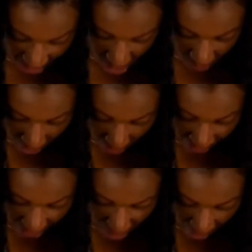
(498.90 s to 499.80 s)
this is what I was
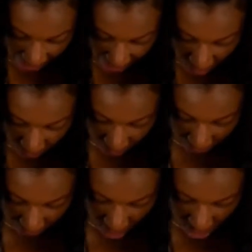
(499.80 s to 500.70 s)
expecting with the
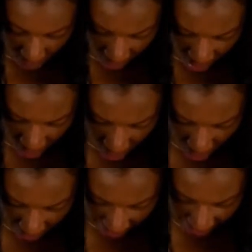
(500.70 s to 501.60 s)
first one, you
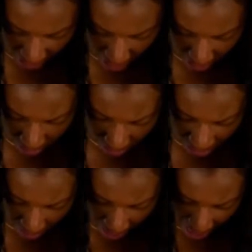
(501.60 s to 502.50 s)
know, like some
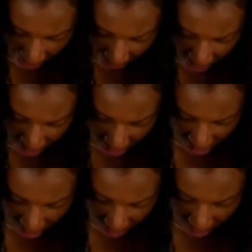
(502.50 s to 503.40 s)
effort
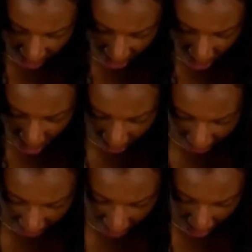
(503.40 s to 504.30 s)
to put it
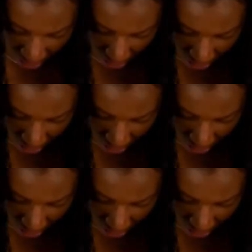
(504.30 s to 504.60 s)
on,